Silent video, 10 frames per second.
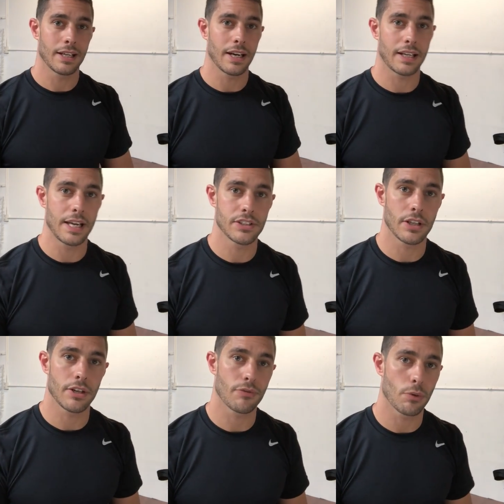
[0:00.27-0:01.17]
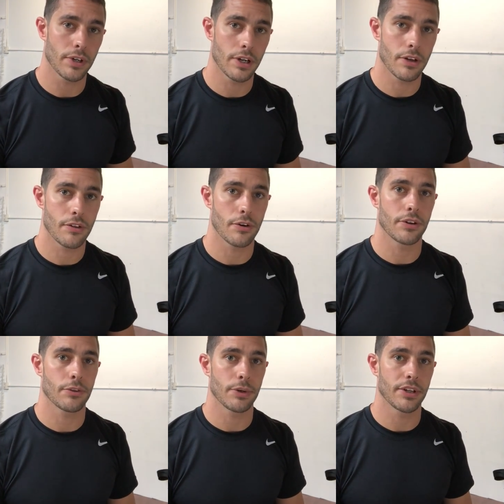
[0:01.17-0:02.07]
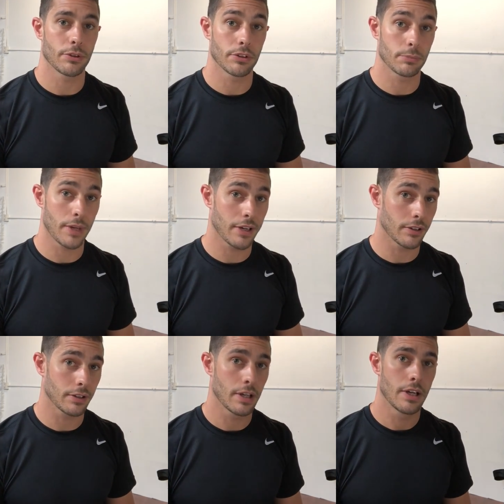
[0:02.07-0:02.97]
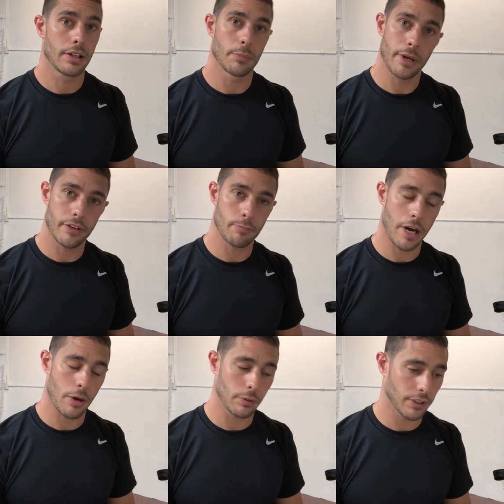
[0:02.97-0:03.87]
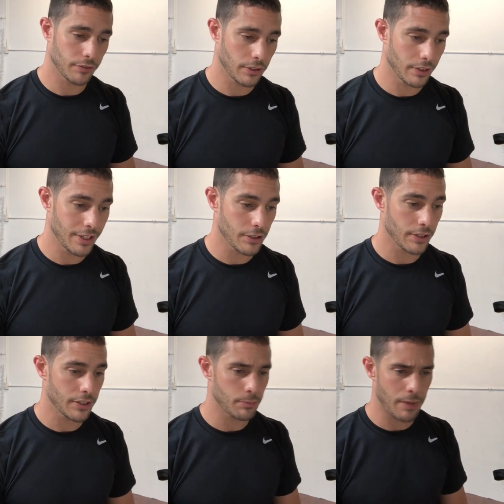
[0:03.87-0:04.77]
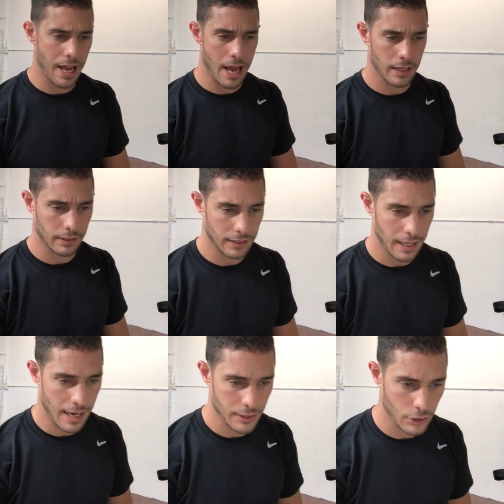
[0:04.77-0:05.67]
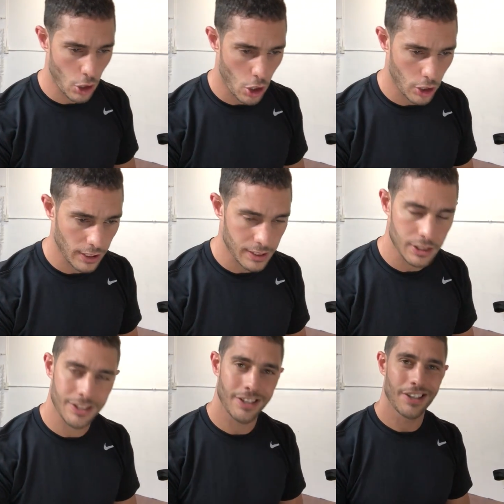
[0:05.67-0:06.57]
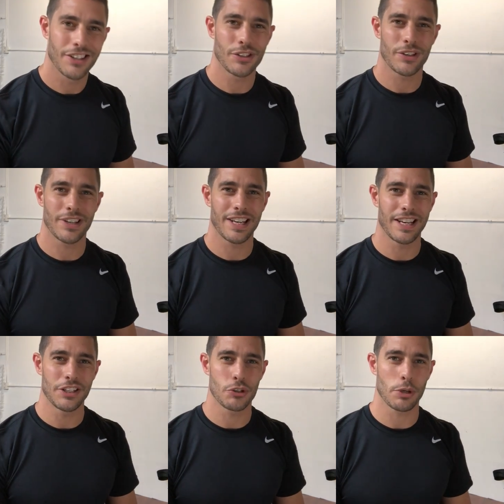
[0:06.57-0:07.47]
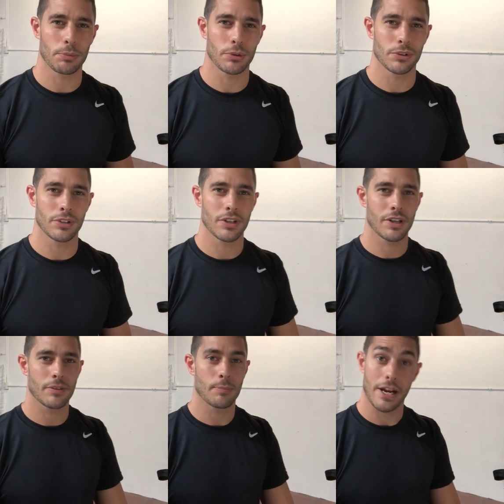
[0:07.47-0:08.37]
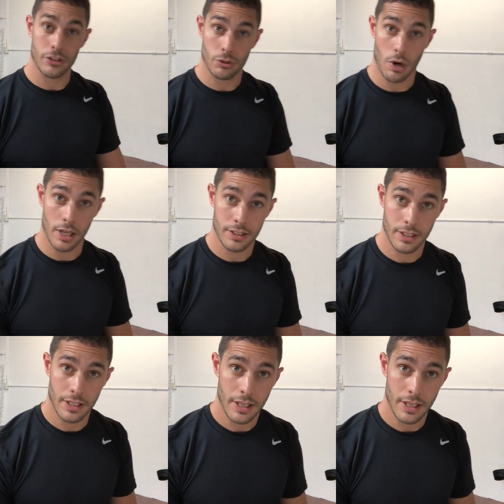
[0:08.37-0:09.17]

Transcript: Got a case study for you. 33-year-old male, competitive powerlifter, injured his back last August during a triple back squat.